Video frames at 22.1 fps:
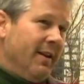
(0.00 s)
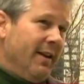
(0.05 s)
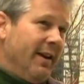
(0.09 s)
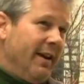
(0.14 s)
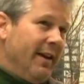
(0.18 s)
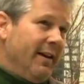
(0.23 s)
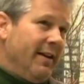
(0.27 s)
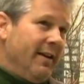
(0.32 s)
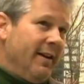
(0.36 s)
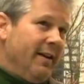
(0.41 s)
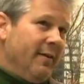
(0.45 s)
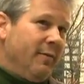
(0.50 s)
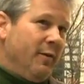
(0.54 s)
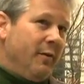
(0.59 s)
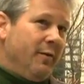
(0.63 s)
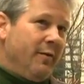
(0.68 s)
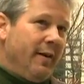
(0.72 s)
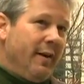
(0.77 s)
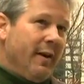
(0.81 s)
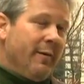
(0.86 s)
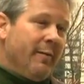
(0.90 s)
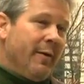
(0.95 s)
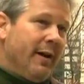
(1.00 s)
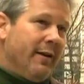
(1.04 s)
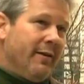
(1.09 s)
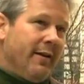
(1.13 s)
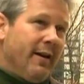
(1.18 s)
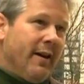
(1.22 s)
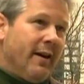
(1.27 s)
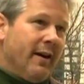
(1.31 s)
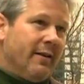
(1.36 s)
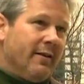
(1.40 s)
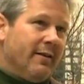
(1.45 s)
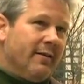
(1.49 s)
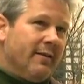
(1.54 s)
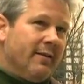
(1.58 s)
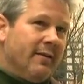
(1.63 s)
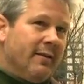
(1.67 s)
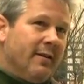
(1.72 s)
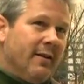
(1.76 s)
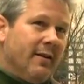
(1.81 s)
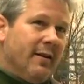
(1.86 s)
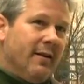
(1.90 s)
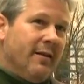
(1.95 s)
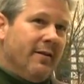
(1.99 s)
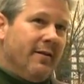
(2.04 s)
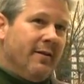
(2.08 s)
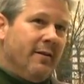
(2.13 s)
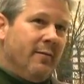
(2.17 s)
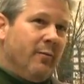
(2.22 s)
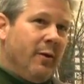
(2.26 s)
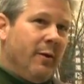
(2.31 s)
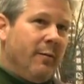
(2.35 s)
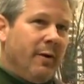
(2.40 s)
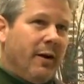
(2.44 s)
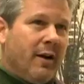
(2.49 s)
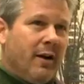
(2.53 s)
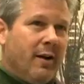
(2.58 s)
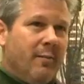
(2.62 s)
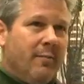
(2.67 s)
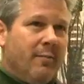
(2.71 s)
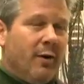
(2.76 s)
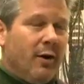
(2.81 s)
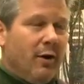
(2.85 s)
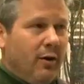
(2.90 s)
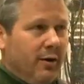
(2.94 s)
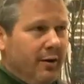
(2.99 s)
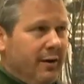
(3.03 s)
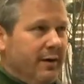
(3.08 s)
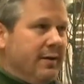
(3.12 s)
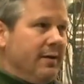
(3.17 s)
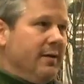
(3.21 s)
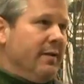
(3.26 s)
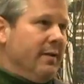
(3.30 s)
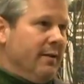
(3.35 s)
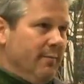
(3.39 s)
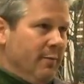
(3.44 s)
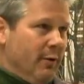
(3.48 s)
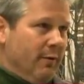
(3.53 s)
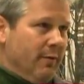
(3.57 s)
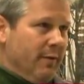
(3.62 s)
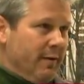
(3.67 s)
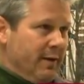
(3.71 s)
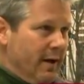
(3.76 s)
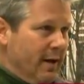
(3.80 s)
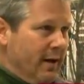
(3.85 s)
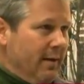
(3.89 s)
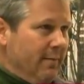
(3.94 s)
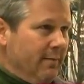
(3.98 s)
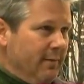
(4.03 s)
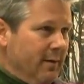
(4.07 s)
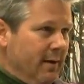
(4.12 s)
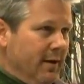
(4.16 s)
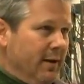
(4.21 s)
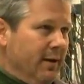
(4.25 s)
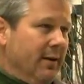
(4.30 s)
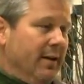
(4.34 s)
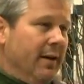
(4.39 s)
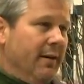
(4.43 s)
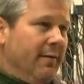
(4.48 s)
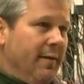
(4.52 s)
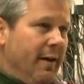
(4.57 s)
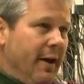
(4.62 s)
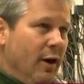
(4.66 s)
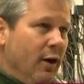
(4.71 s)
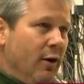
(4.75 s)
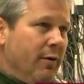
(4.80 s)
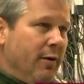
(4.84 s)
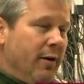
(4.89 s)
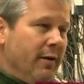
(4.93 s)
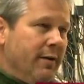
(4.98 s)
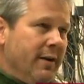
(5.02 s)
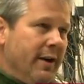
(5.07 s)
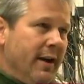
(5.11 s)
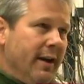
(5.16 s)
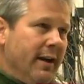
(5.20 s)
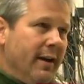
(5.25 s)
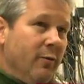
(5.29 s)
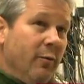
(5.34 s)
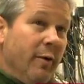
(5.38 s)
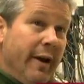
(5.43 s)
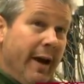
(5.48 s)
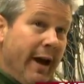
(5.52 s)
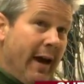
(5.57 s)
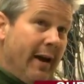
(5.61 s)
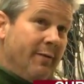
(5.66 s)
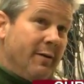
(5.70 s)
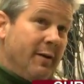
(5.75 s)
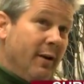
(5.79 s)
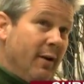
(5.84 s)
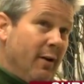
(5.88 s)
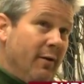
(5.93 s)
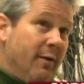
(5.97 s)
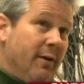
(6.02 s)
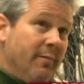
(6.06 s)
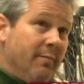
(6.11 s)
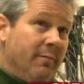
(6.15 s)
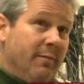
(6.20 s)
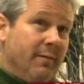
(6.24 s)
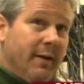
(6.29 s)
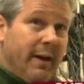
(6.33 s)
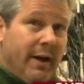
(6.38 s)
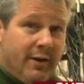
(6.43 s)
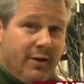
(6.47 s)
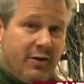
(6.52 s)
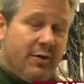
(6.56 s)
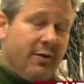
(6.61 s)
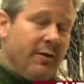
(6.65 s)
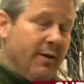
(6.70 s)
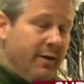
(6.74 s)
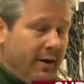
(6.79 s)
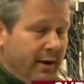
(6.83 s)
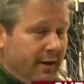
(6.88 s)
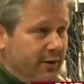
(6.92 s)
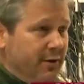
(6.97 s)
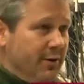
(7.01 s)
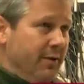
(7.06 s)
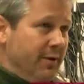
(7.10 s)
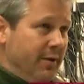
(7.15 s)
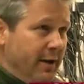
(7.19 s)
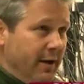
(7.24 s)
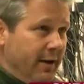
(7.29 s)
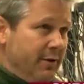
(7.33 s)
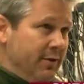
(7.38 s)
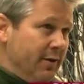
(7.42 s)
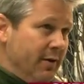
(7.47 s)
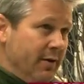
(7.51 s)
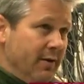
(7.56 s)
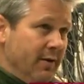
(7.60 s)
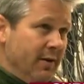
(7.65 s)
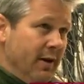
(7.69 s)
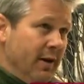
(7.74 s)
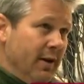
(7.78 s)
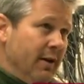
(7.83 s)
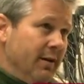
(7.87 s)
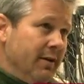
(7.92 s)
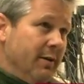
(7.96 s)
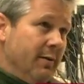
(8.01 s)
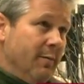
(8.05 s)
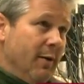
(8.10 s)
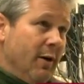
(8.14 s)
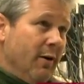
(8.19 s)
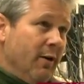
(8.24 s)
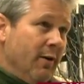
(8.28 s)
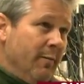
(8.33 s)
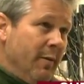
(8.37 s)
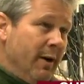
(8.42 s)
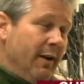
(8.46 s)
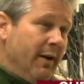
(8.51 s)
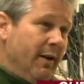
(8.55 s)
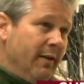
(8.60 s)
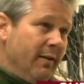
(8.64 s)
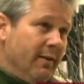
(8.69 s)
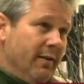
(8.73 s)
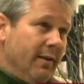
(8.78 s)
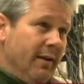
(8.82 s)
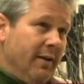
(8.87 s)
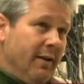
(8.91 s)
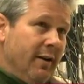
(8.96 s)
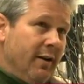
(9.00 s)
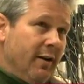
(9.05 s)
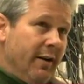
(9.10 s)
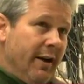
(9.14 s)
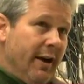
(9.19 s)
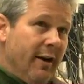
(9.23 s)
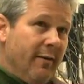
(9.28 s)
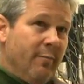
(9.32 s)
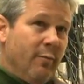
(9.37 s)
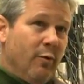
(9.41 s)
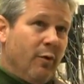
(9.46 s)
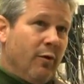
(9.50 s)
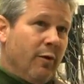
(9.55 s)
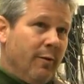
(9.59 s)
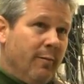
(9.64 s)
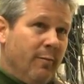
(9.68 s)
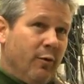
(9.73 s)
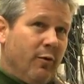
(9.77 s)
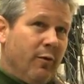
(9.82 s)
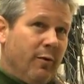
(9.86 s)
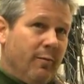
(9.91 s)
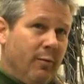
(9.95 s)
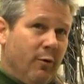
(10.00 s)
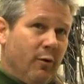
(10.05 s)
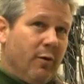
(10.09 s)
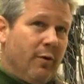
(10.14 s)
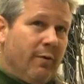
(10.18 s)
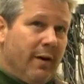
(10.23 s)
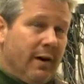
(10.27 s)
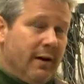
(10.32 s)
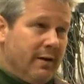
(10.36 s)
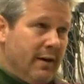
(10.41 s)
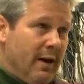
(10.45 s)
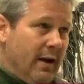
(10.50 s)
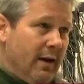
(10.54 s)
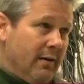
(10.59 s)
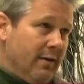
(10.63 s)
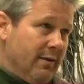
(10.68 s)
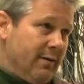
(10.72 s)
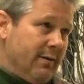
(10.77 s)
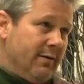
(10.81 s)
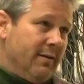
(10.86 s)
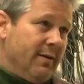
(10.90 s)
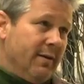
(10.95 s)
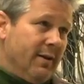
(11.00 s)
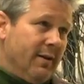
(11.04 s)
And if you think about that, we become beholden to them over time. If they own our debt, and we have to go then next year and next year and next year to borrow money, and they're going to have more and more and more of our dollars.